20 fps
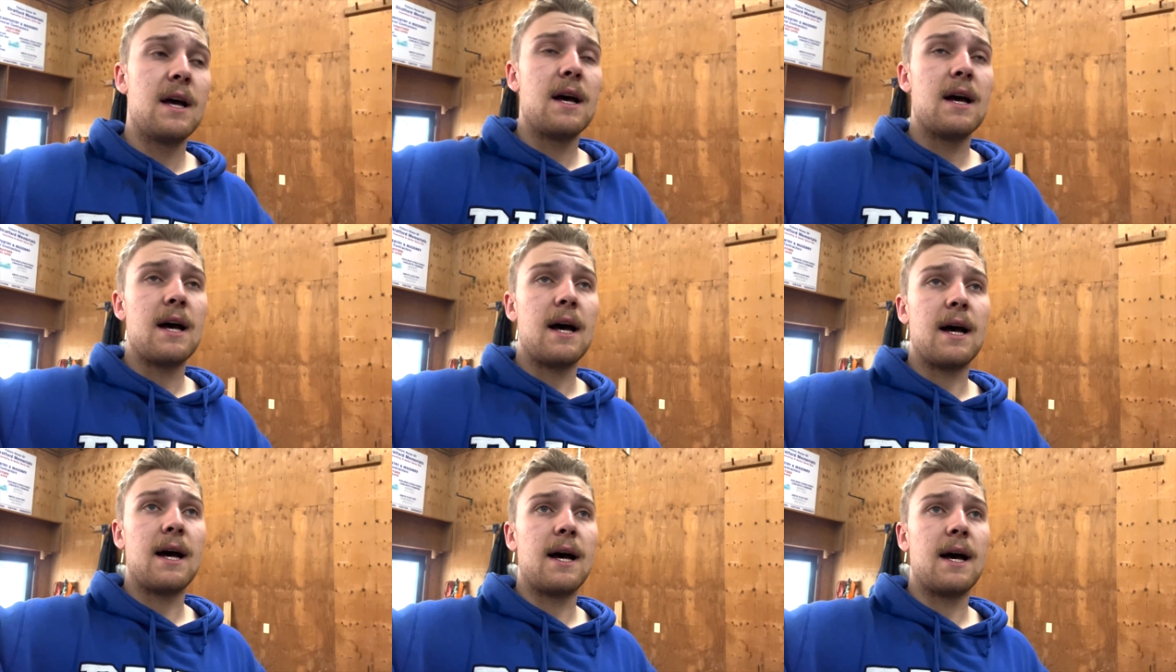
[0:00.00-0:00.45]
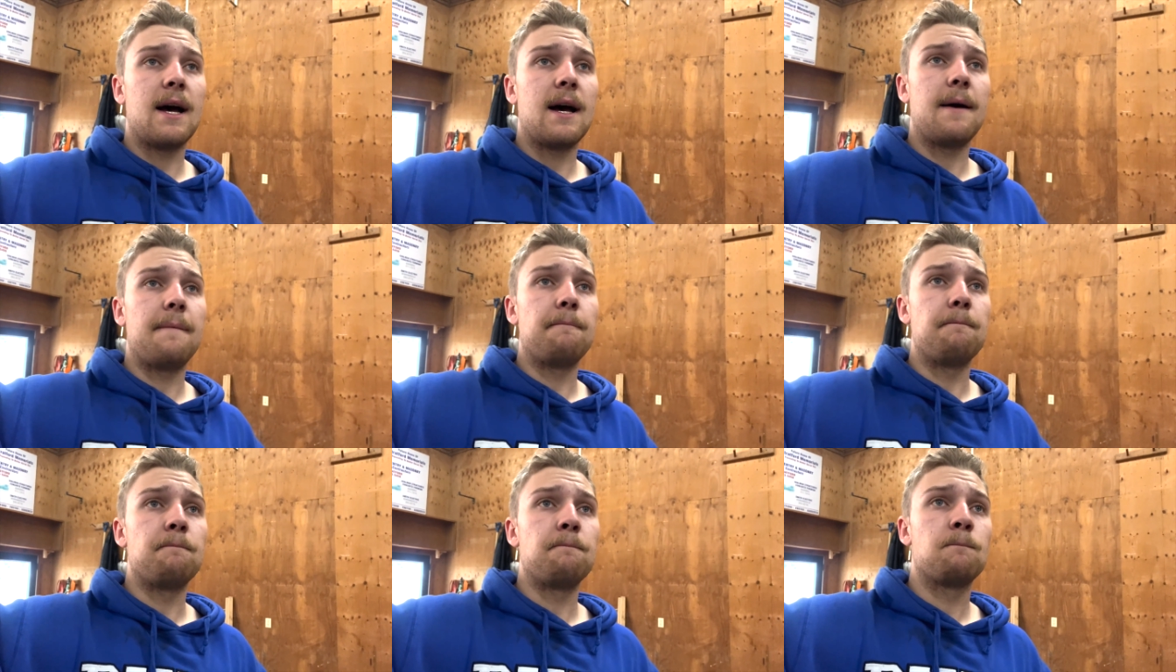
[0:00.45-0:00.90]

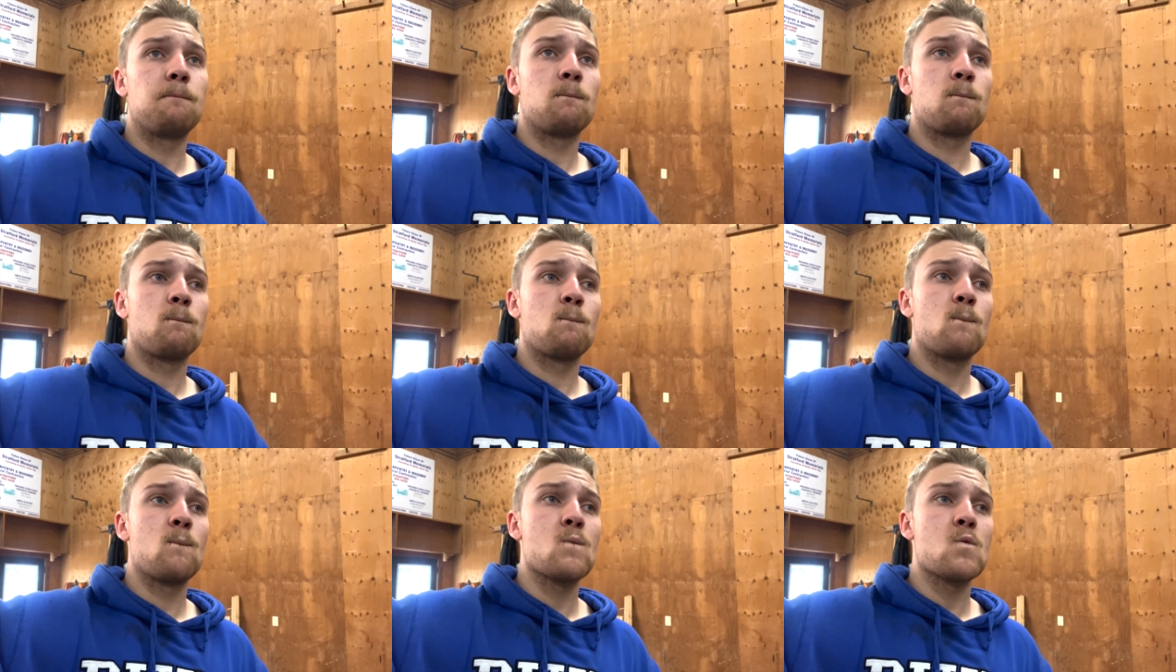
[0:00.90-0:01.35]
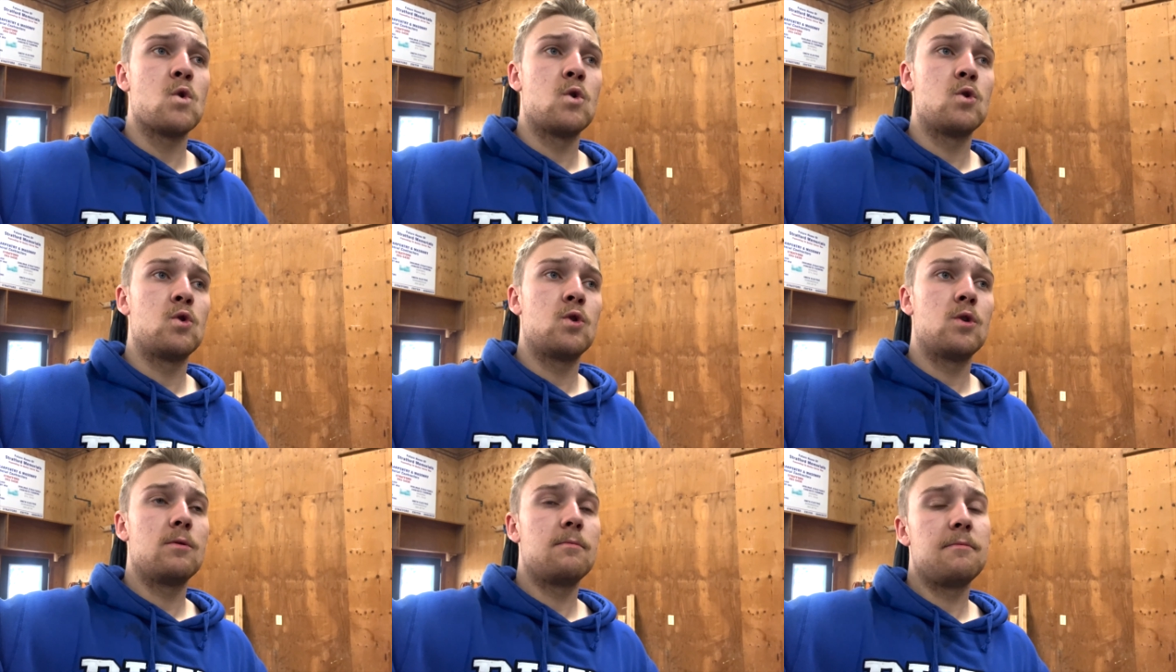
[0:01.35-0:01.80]
Obviously
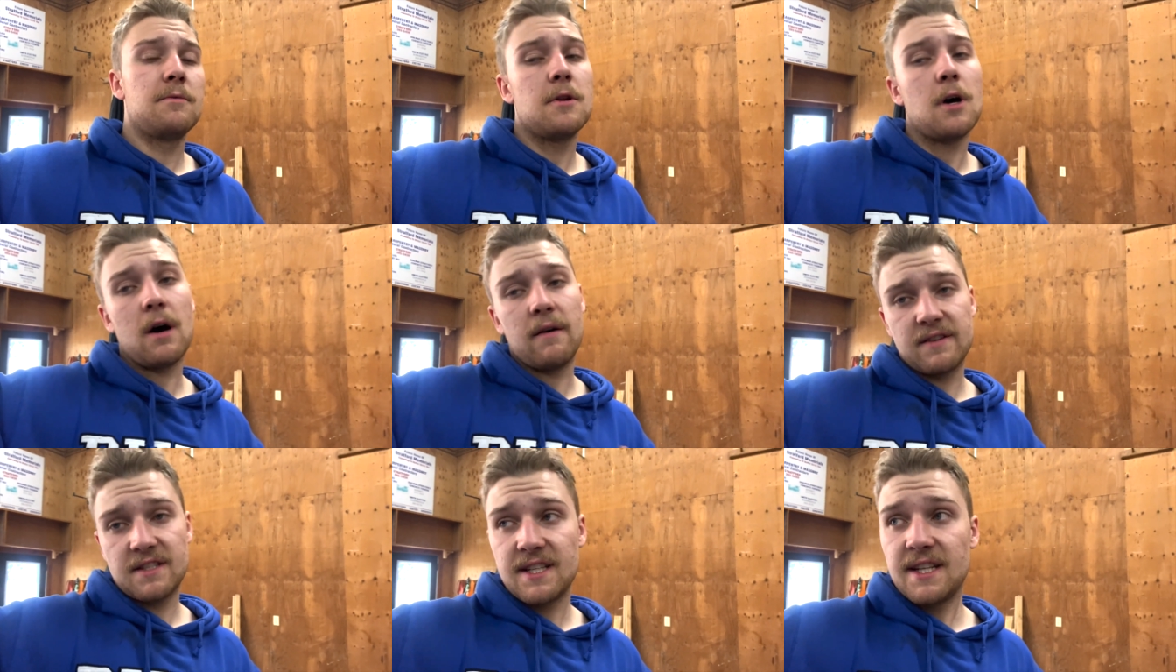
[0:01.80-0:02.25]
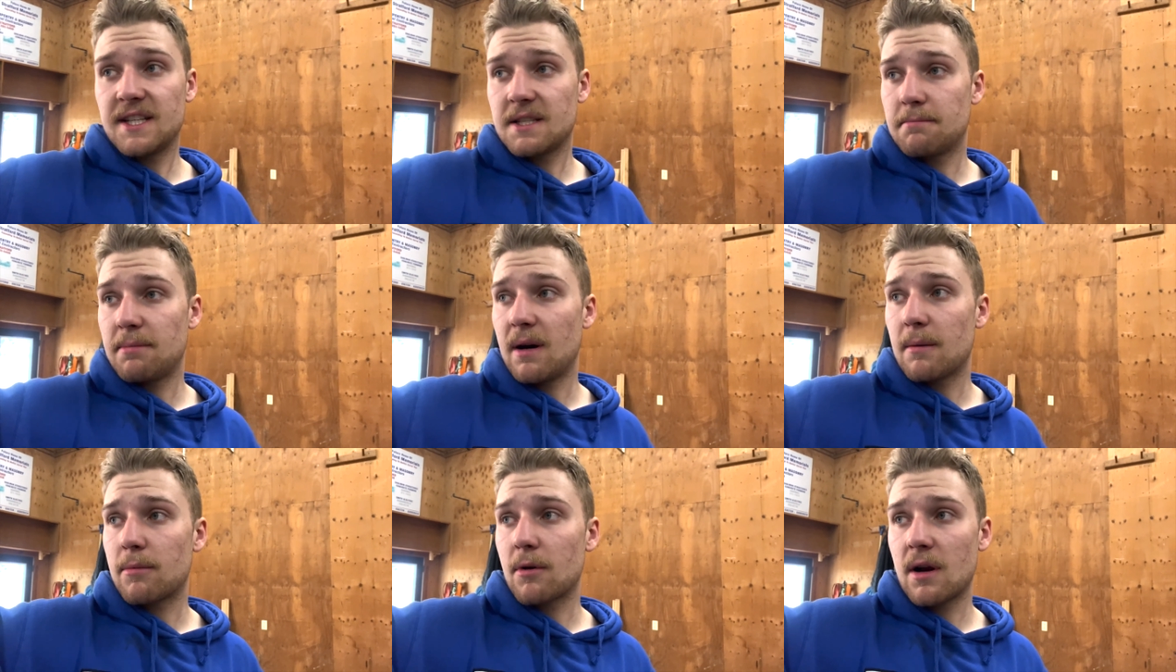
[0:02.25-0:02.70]
needs a
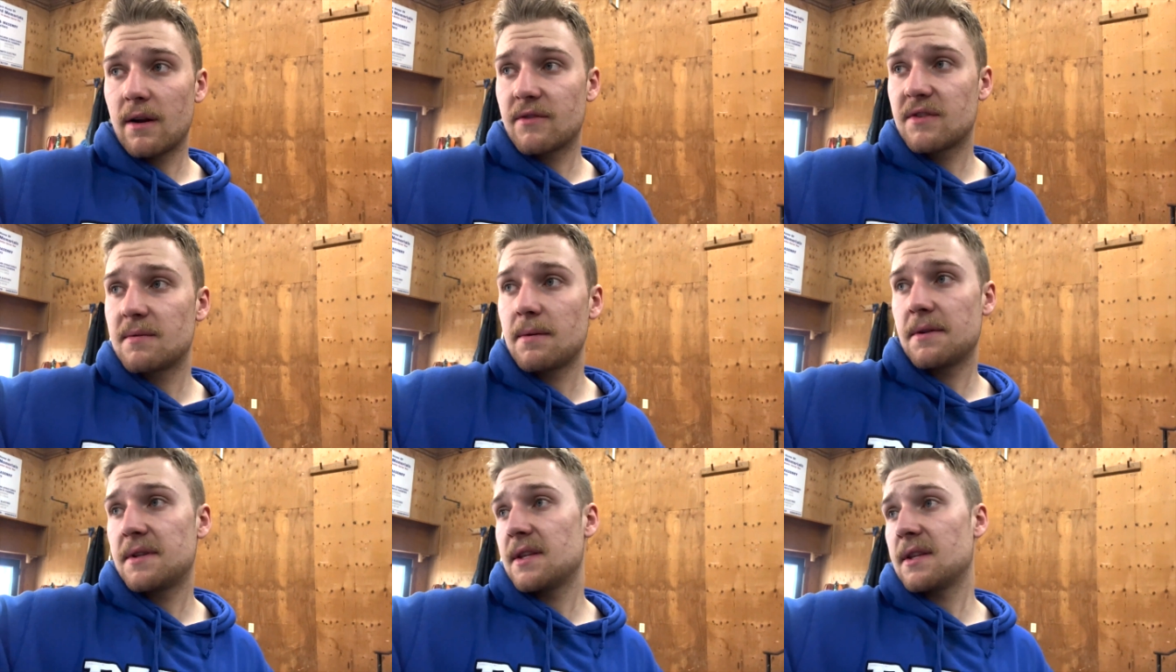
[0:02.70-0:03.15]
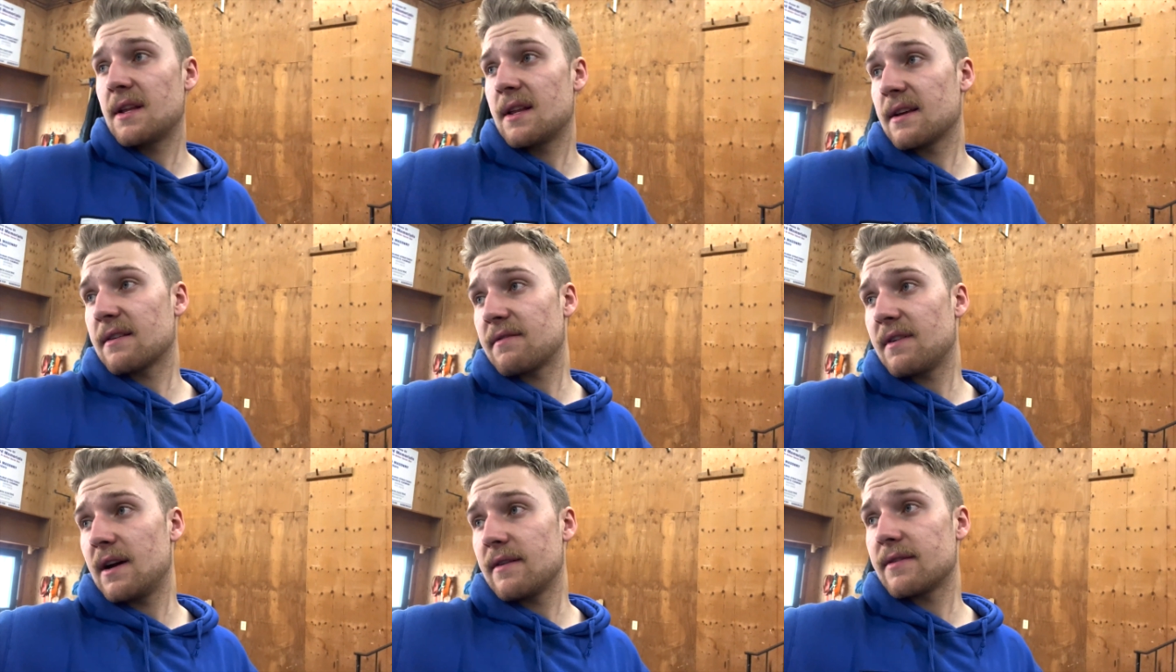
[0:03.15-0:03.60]
bumper. I've said that
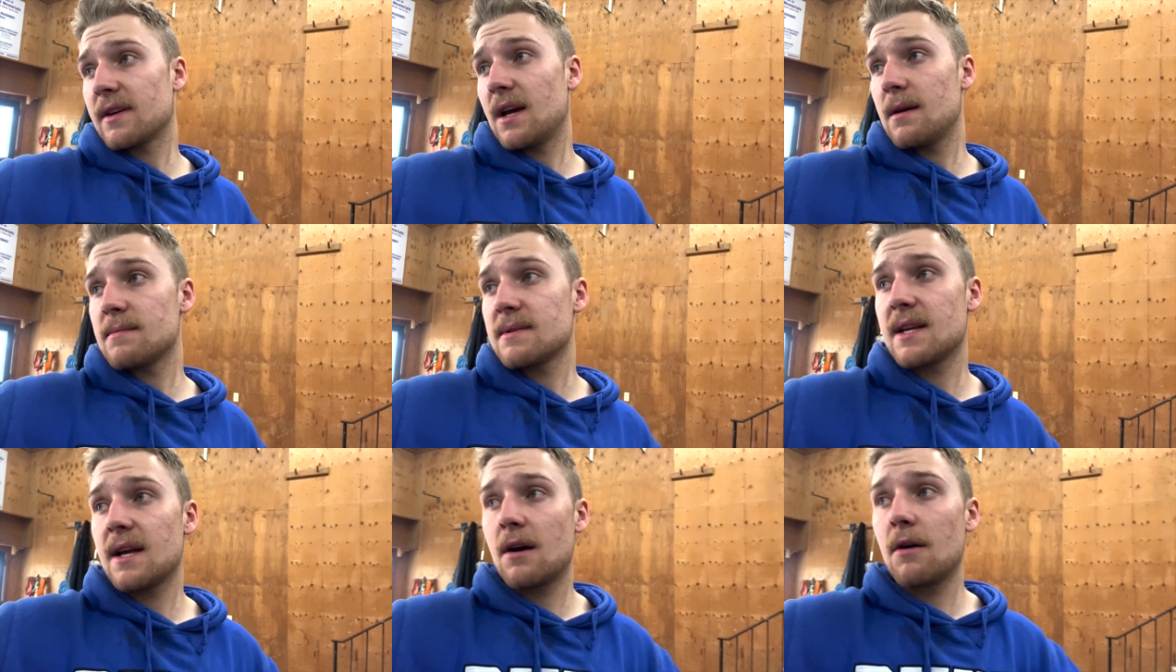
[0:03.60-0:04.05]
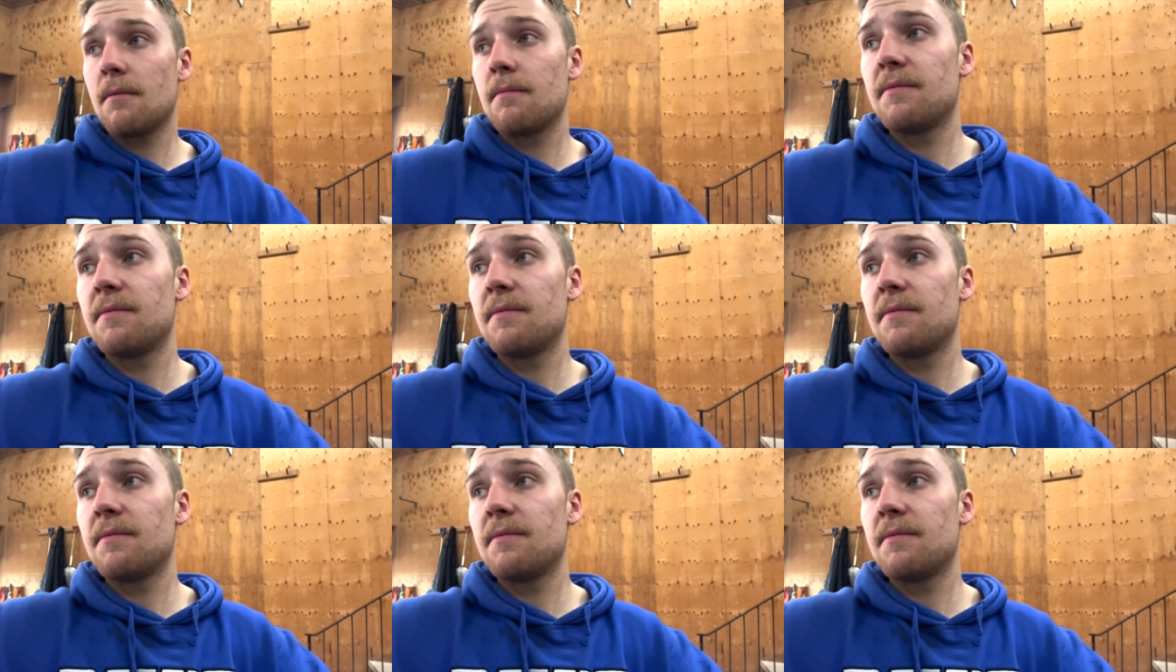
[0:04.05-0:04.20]
like 5 times now.